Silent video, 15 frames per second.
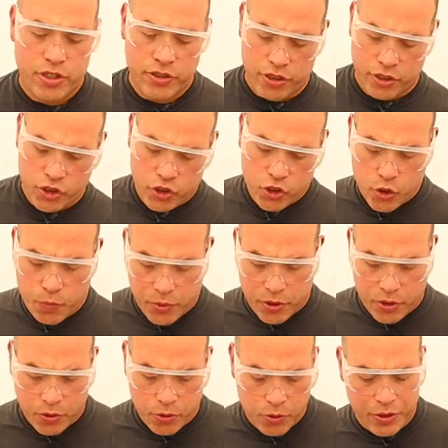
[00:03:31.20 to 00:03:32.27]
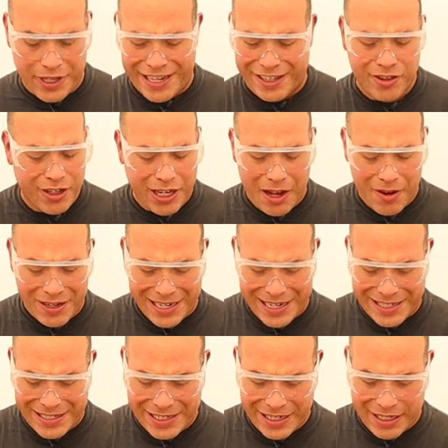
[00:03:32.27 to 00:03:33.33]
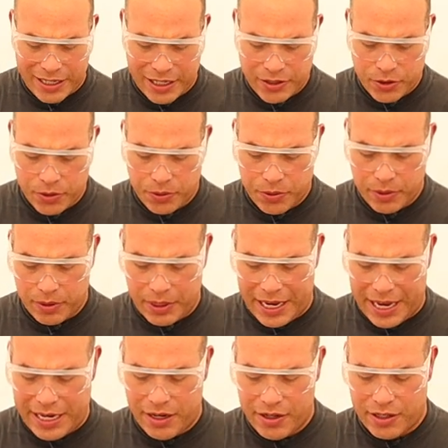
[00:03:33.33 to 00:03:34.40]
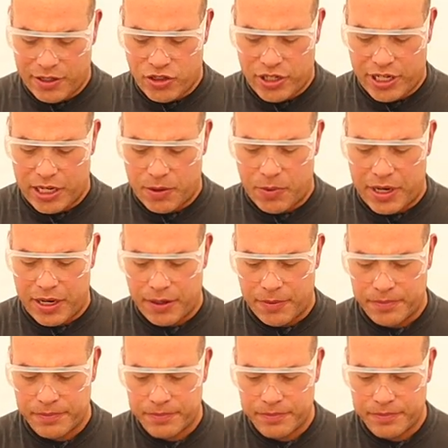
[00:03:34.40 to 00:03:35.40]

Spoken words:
shears are super cool. Like, look how easy it cuts through any of this chicken wire.